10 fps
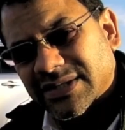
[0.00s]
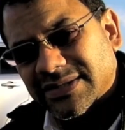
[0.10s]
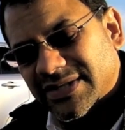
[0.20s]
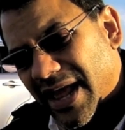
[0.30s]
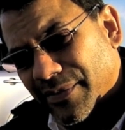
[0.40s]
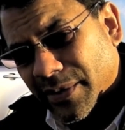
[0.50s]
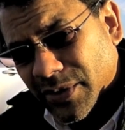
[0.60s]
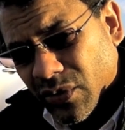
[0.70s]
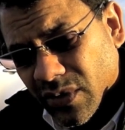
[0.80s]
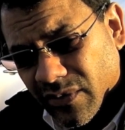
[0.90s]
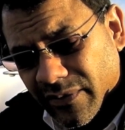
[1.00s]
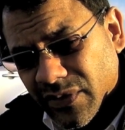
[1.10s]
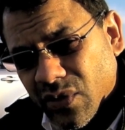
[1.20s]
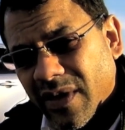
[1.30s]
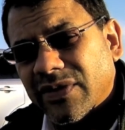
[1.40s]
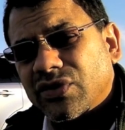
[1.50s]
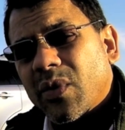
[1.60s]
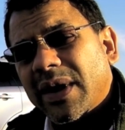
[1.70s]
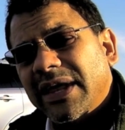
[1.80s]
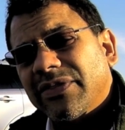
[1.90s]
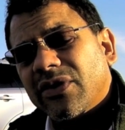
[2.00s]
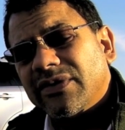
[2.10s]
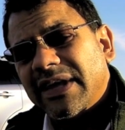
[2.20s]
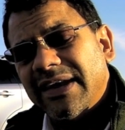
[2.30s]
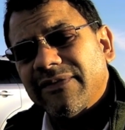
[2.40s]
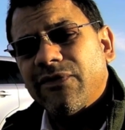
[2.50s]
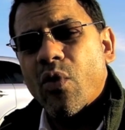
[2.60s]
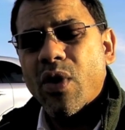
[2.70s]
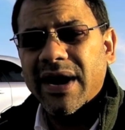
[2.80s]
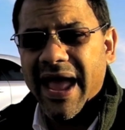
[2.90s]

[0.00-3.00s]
Today I'm going to be doing a review of the 2013 Ford